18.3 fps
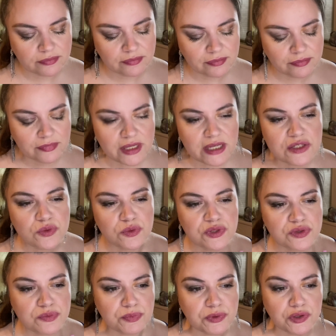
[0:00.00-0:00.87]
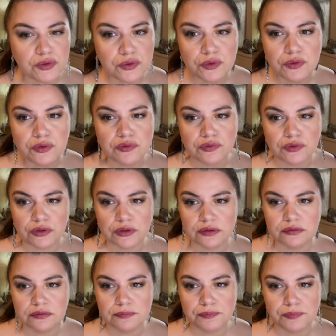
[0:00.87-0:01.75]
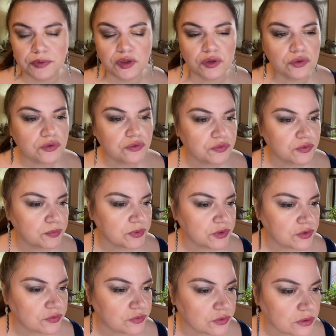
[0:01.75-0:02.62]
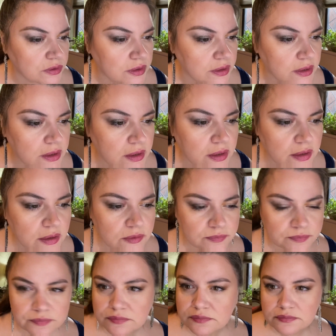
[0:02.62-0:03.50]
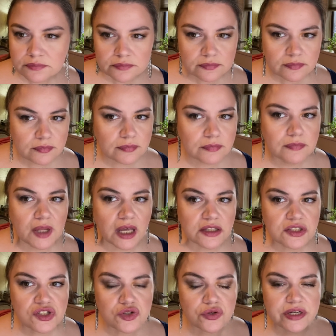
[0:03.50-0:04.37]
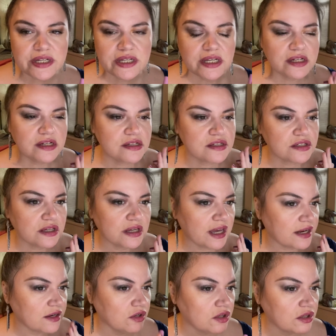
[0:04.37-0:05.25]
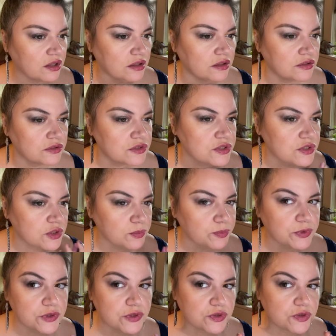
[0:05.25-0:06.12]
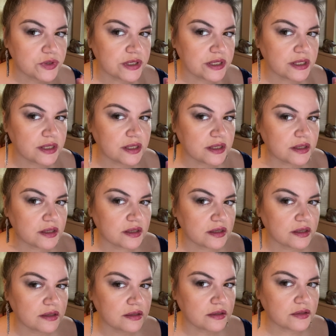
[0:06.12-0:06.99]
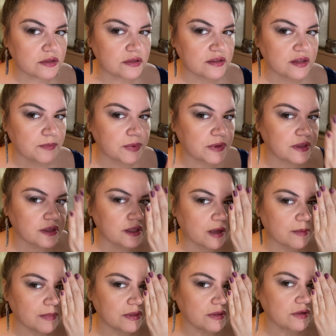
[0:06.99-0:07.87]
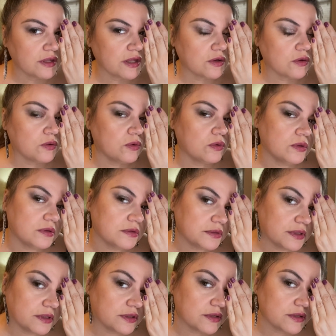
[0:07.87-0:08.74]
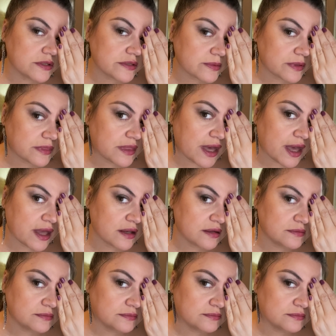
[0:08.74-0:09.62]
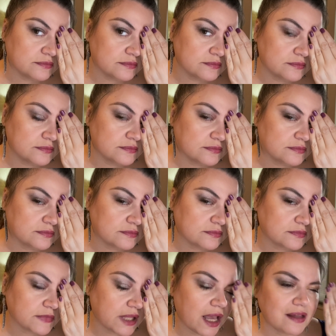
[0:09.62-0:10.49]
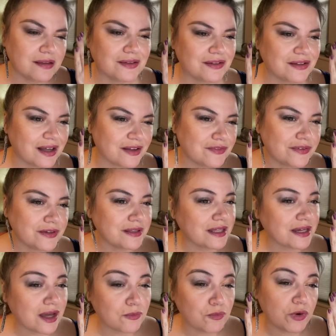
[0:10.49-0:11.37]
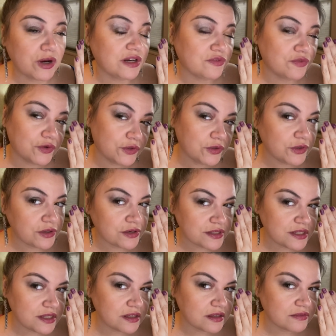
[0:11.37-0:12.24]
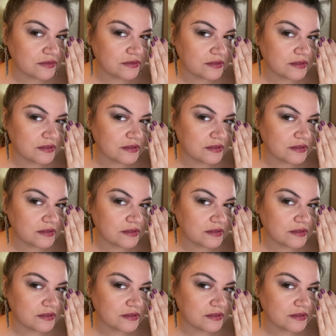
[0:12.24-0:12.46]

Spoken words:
This one's beautiful, beautiful. Not streaky at all, super streaky typically. I mean, look how cool it looks with that. I feel like I'm ready for New Year's Eve.